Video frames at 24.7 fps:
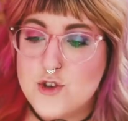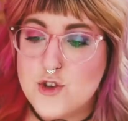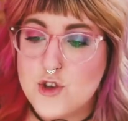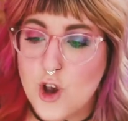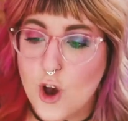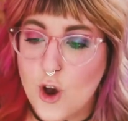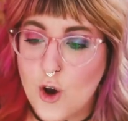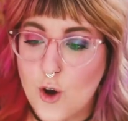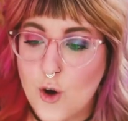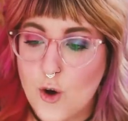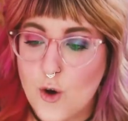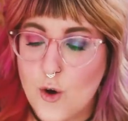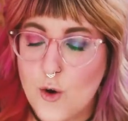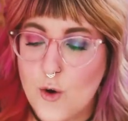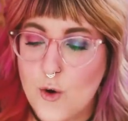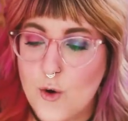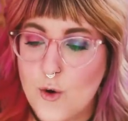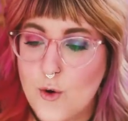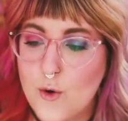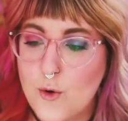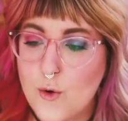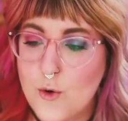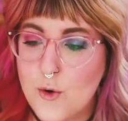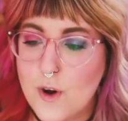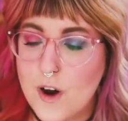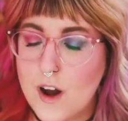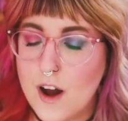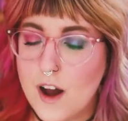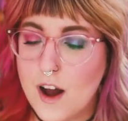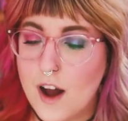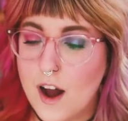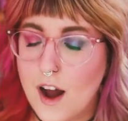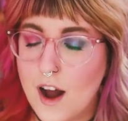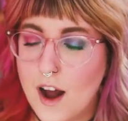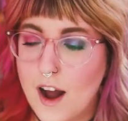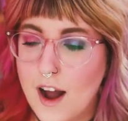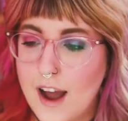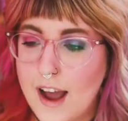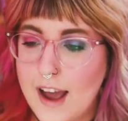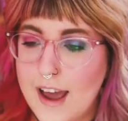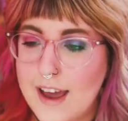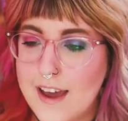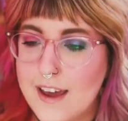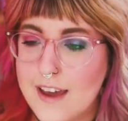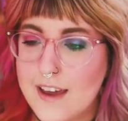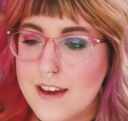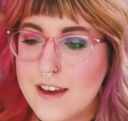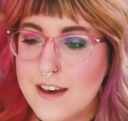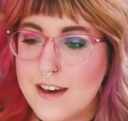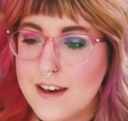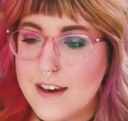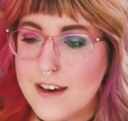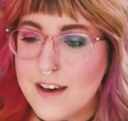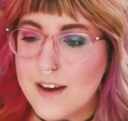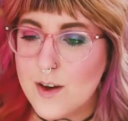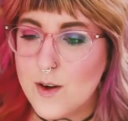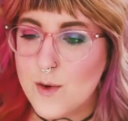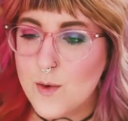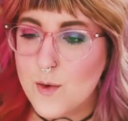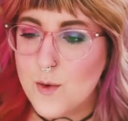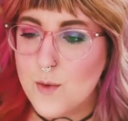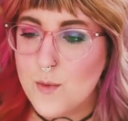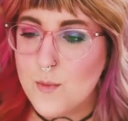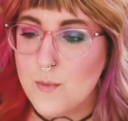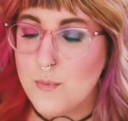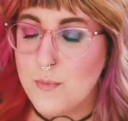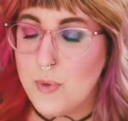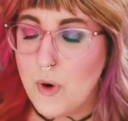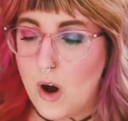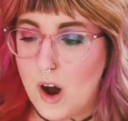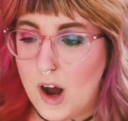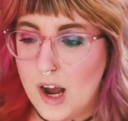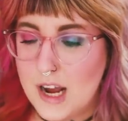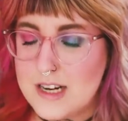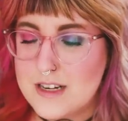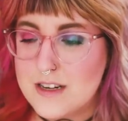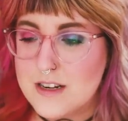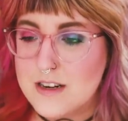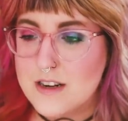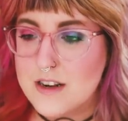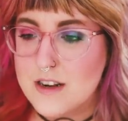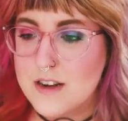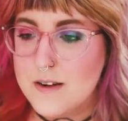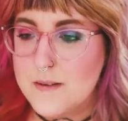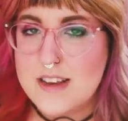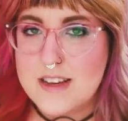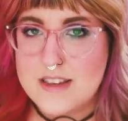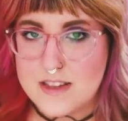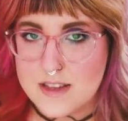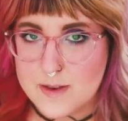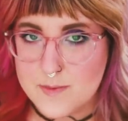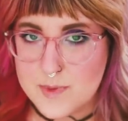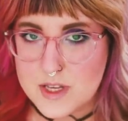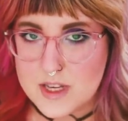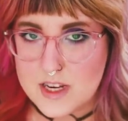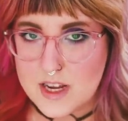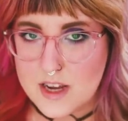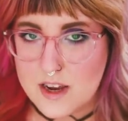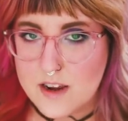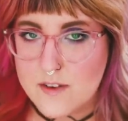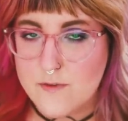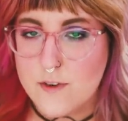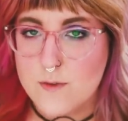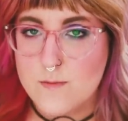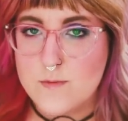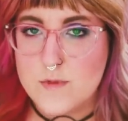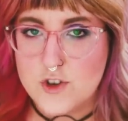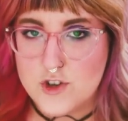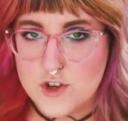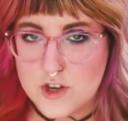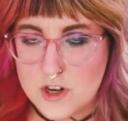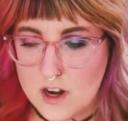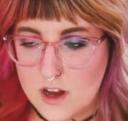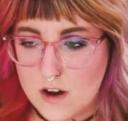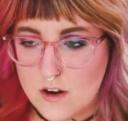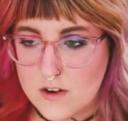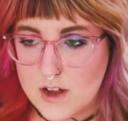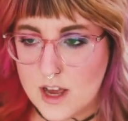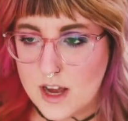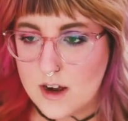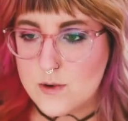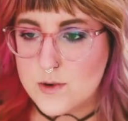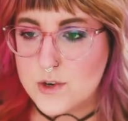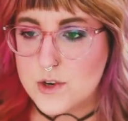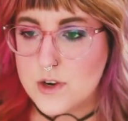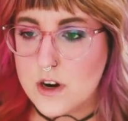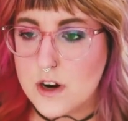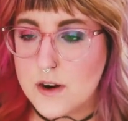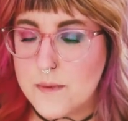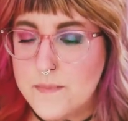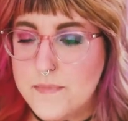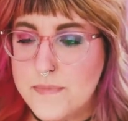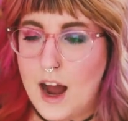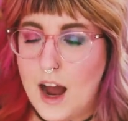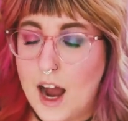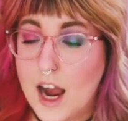So I bought this lipstick from the Chanel counter.